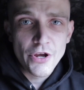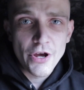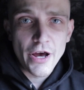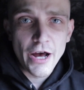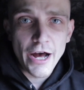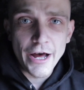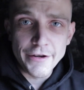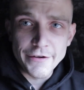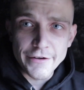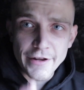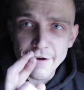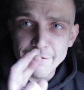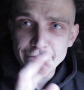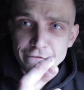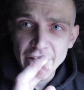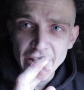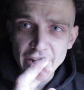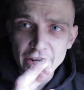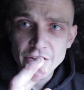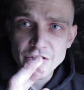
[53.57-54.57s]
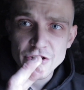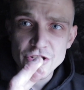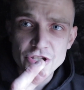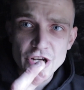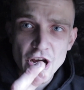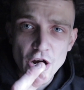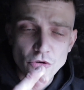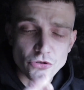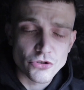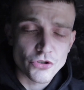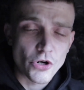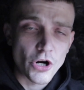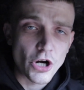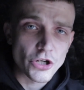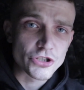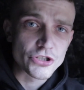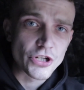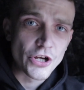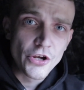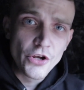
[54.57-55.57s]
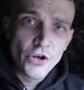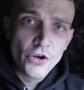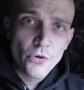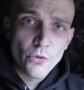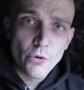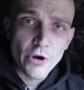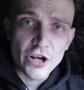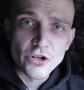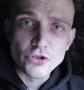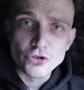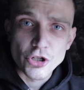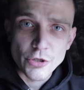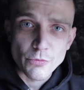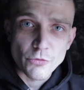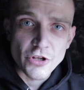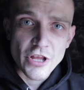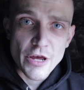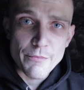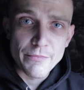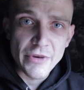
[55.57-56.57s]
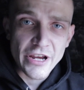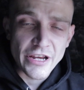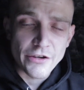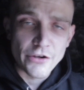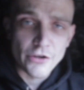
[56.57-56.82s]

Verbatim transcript: and uh, fingers and toes crossed we can trip one of them big